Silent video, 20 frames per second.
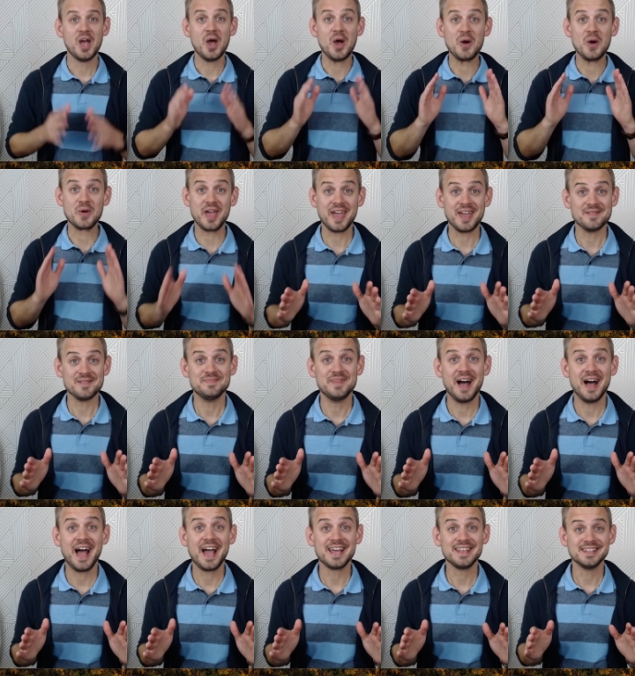Okay,
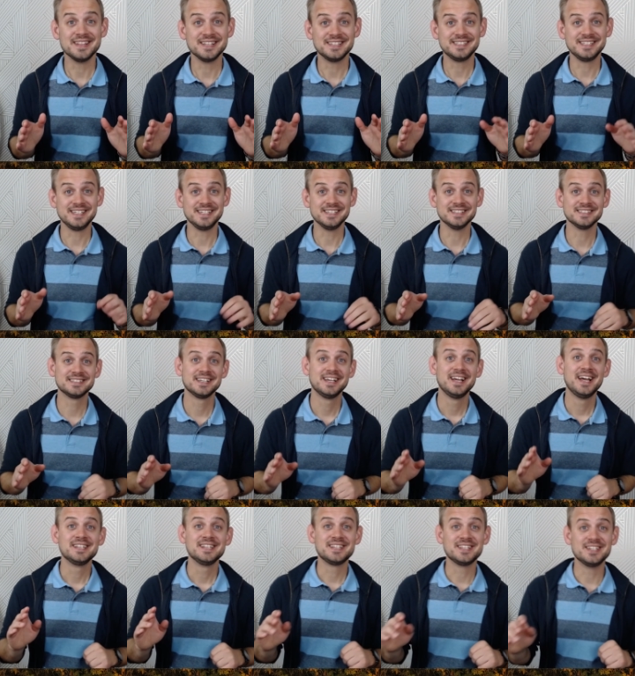behind the scenes.
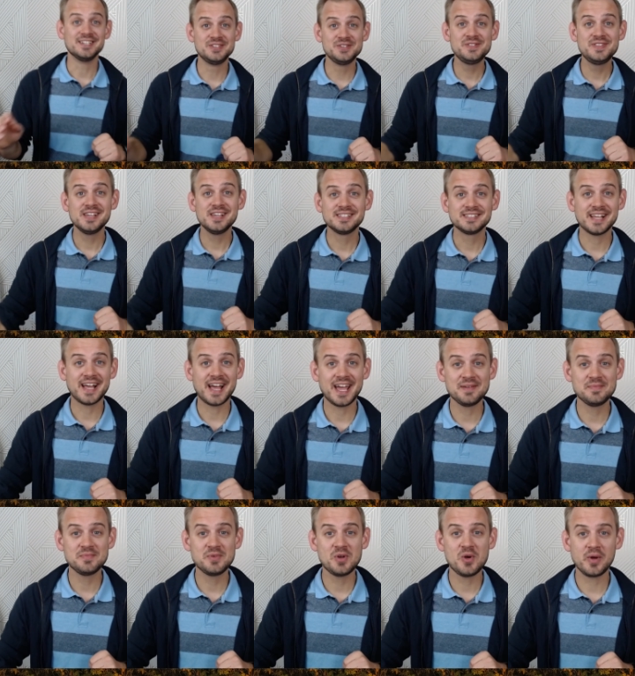To do this, I am
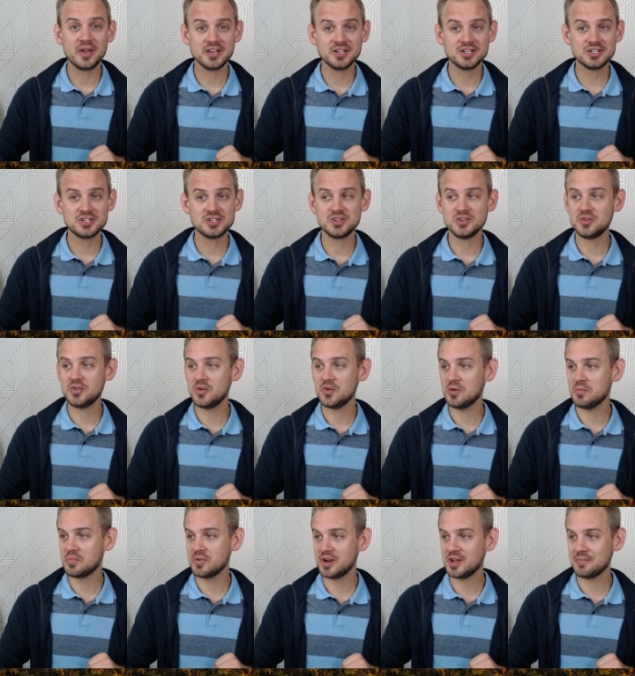going to
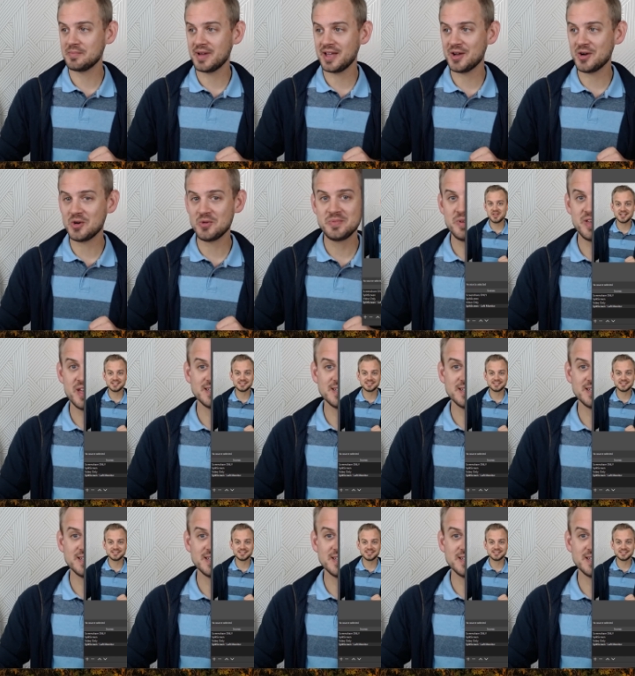bring my O B